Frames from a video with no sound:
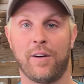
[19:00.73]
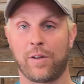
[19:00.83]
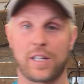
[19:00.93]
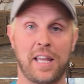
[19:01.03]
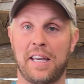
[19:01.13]

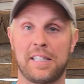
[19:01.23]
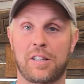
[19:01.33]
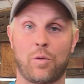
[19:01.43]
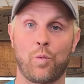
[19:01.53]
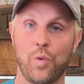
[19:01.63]
which I think is
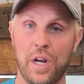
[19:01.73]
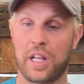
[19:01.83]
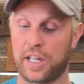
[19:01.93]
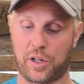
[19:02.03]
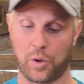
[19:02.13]
a
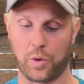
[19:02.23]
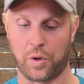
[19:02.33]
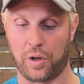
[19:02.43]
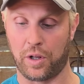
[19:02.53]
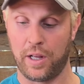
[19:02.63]
really
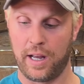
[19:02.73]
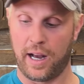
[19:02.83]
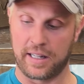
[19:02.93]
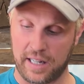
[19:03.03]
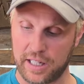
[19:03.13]
cool
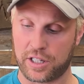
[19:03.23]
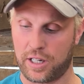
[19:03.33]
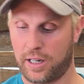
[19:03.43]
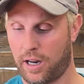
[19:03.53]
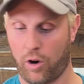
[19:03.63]

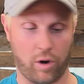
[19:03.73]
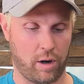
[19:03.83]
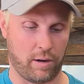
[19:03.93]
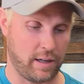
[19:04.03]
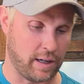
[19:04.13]
addition
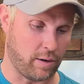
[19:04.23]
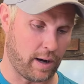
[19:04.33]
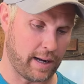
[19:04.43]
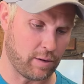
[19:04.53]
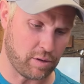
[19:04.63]
or you know
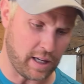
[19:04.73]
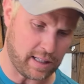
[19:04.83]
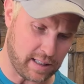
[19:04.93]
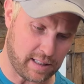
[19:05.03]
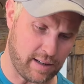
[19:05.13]
I don't think
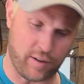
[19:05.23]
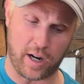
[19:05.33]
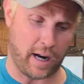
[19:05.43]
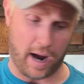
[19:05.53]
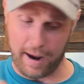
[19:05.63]
this has ever
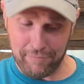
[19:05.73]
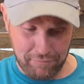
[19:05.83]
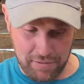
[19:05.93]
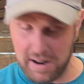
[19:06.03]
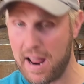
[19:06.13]
done it
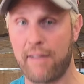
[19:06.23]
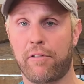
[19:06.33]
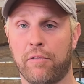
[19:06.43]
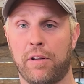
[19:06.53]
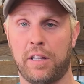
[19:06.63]
I've
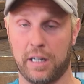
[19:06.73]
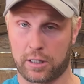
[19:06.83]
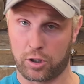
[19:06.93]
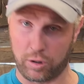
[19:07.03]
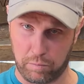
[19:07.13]
never really
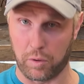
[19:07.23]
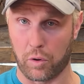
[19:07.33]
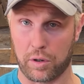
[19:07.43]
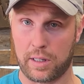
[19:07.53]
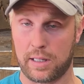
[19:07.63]

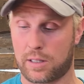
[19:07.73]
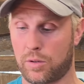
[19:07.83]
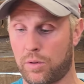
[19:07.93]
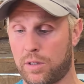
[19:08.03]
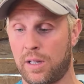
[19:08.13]
explored these
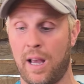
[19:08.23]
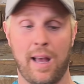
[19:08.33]
tools